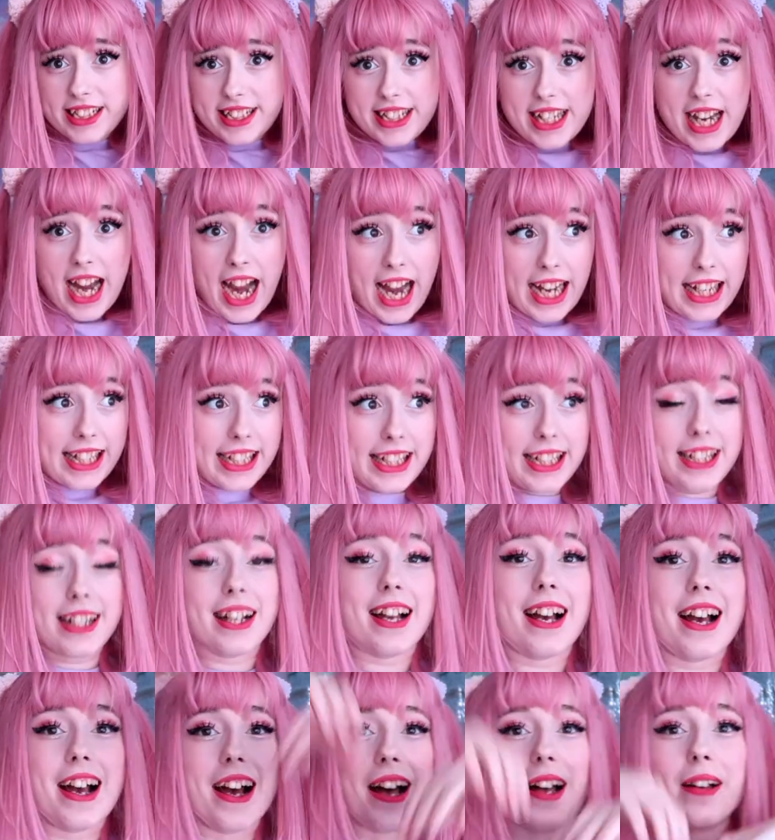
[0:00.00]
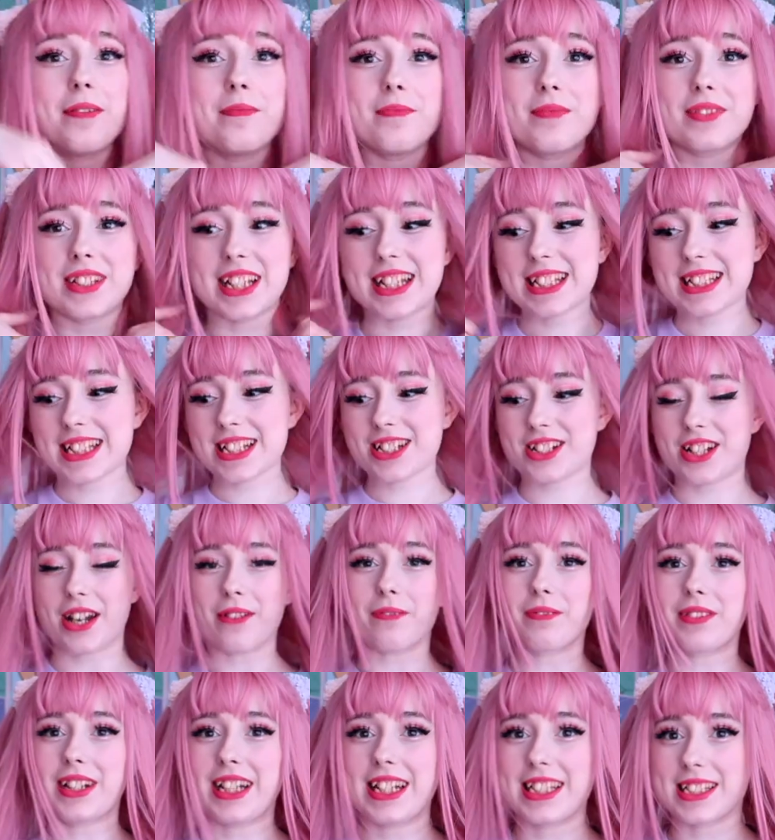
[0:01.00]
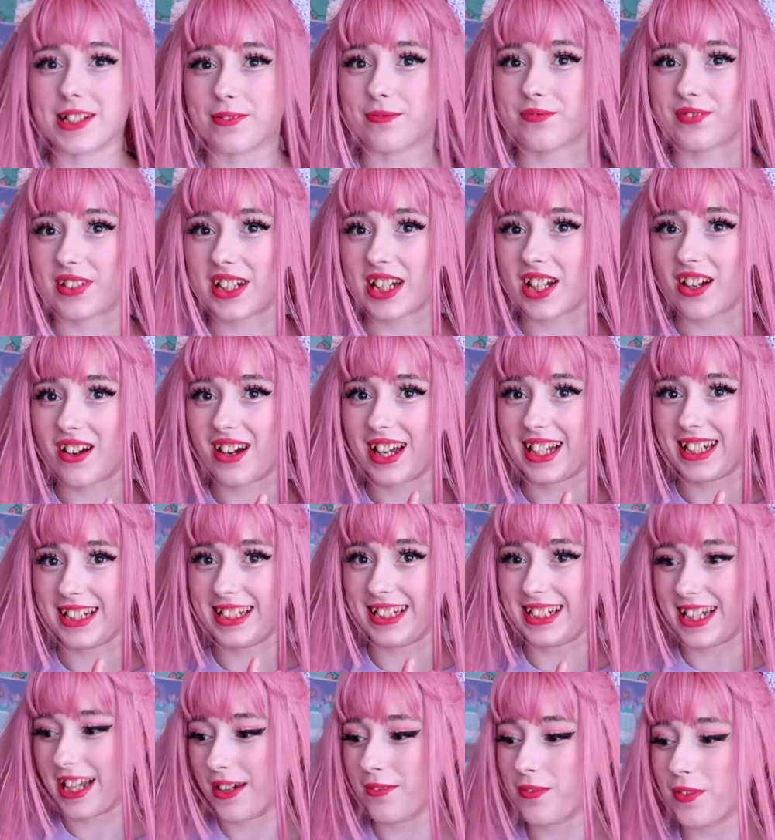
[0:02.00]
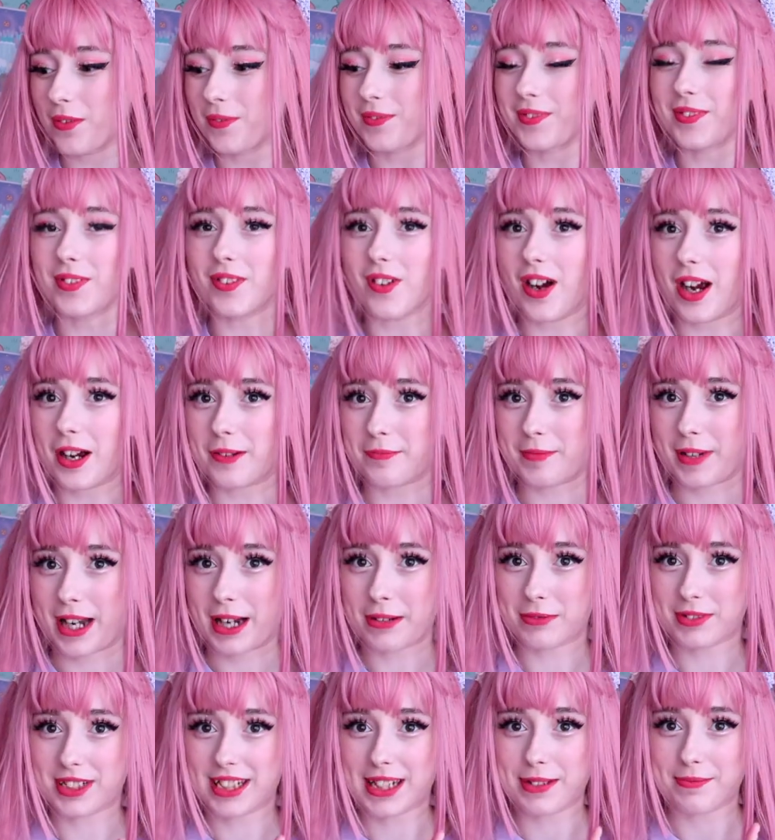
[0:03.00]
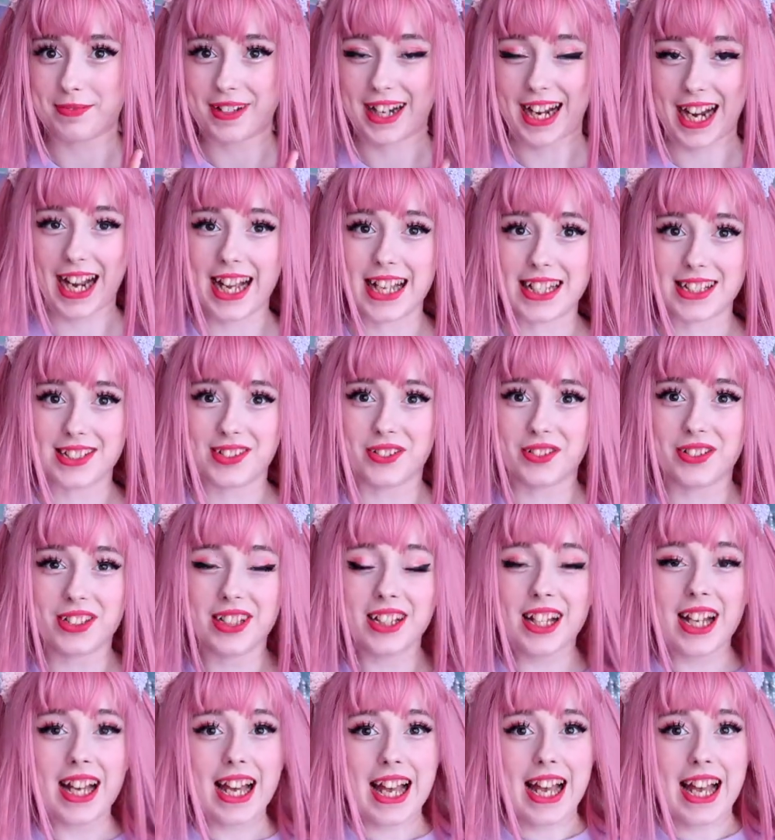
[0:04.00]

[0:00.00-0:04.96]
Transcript: Yay! This is generally something I never thought I'd be able to get my hands on,